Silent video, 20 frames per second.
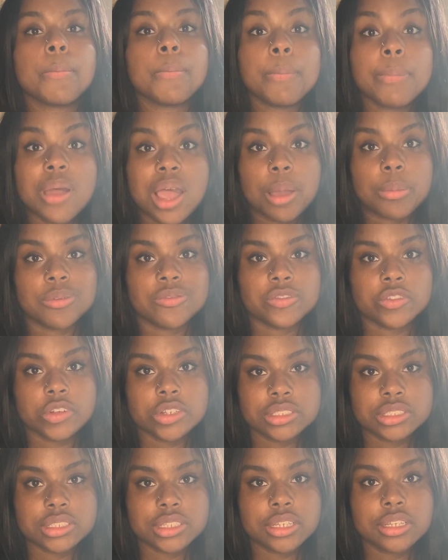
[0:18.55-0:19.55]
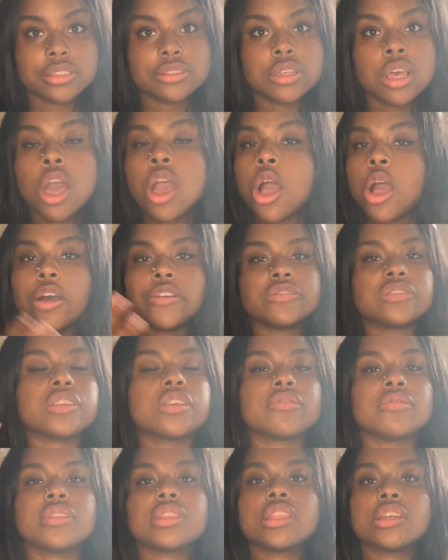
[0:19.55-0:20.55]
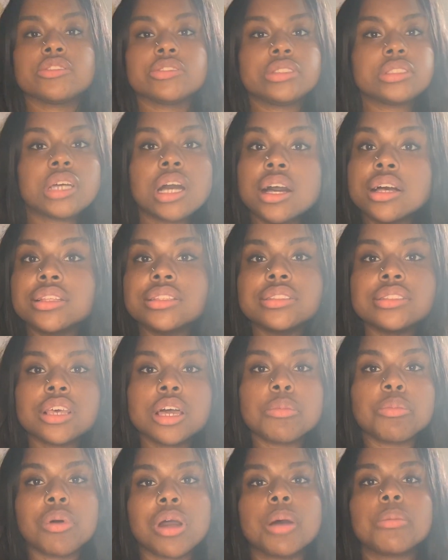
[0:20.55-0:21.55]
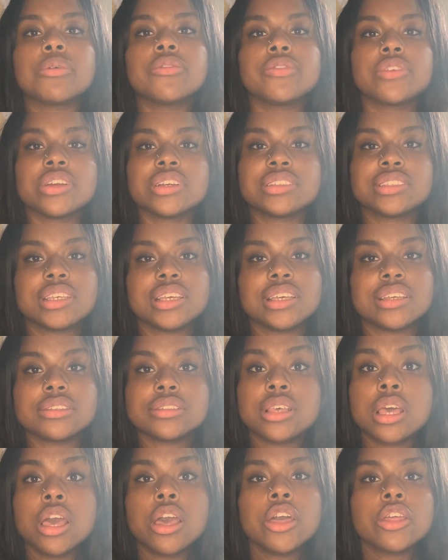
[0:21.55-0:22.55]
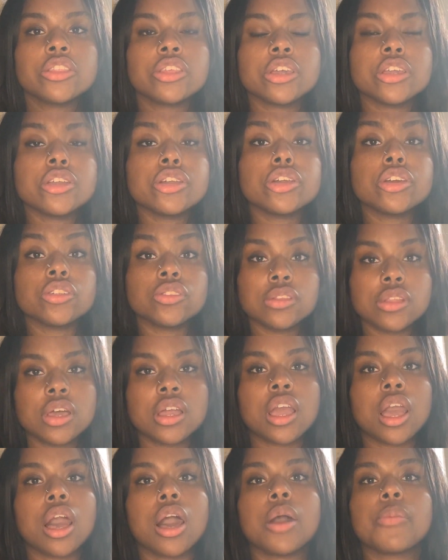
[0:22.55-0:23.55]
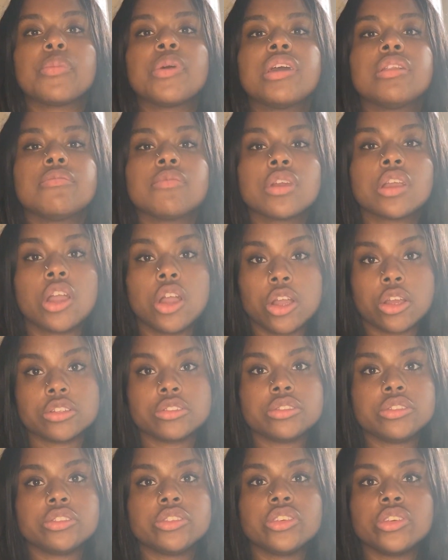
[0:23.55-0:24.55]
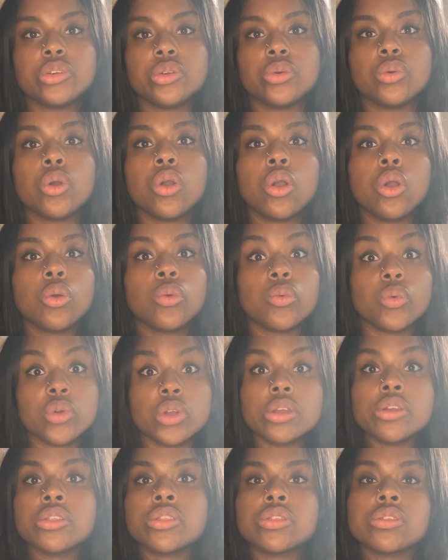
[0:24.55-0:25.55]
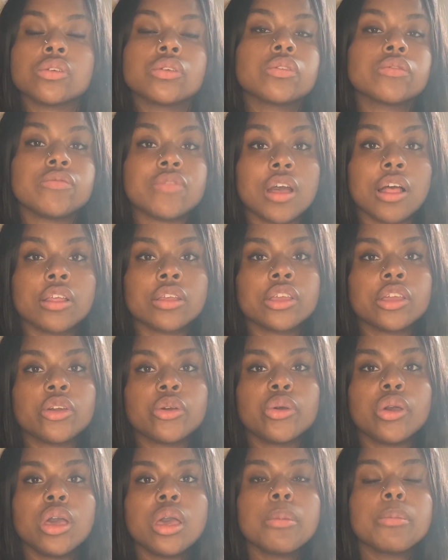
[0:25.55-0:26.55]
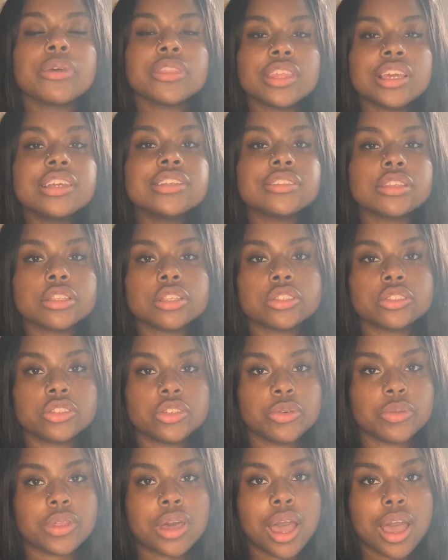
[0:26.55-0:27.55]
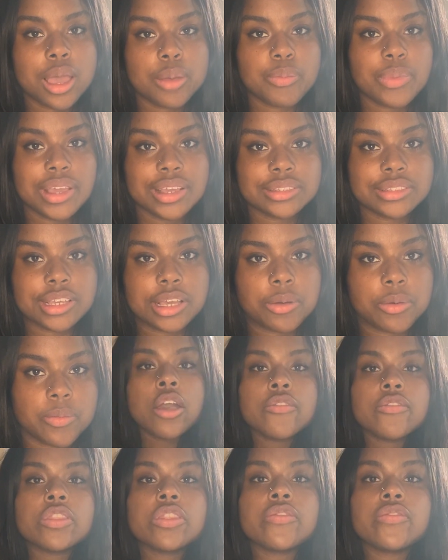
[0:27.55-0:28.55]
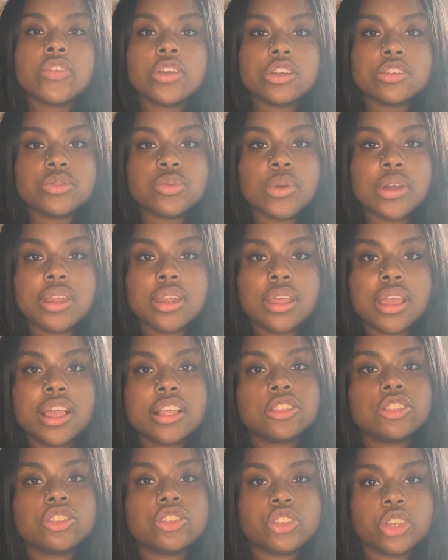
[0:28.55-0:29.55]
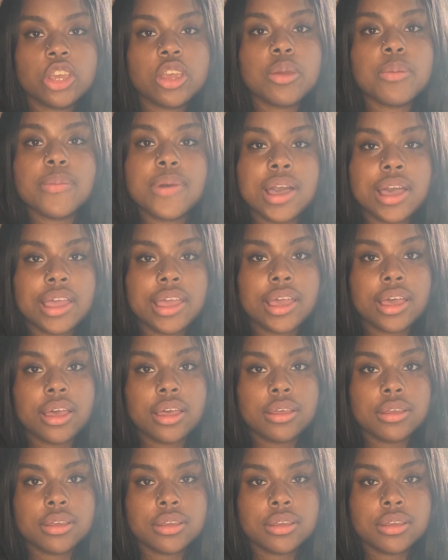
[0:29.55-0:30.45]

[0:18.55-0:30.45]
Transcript: Bible verses. Obviously, there's tons of Bible verses that you could look up in regards to worth or value, but these are the two that I picked out. For the first one, it's Jeremiah